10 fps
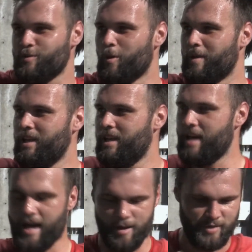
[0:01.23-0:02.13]
for me
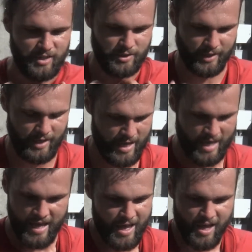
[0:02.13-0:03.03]
initially.
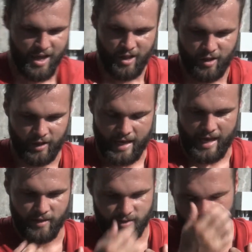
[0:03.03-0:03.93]

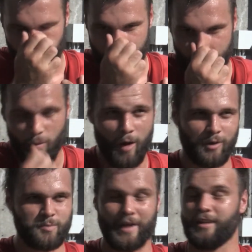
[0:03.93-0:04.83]
There's so many
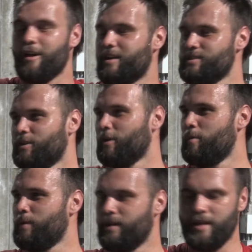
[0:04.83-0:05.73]
well-respected guys in the
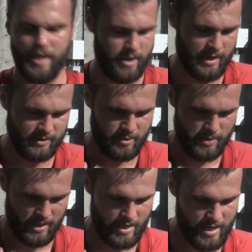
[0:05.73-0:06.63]
group, and I guess to
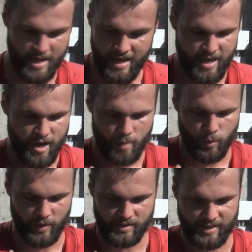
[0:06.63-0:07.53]
be
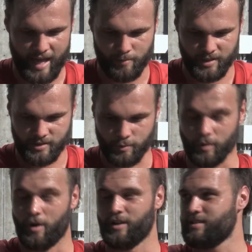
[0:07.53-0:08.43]
appointed as the captain is a
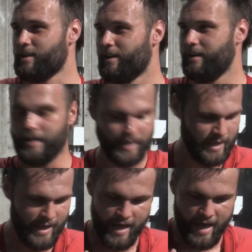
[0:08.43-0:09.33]
real honour. So,
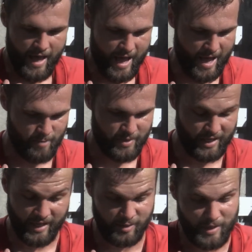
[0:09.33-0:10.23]
yeah,
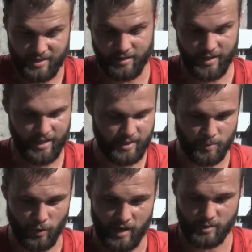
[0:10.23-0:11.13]
as much of a
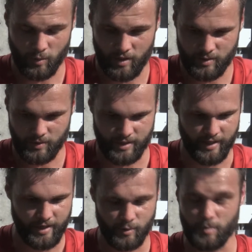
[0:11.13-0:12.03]
surprise it was
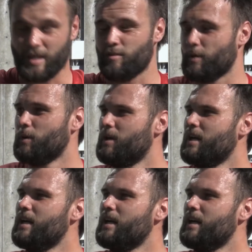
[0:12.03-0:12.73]
a big thrill.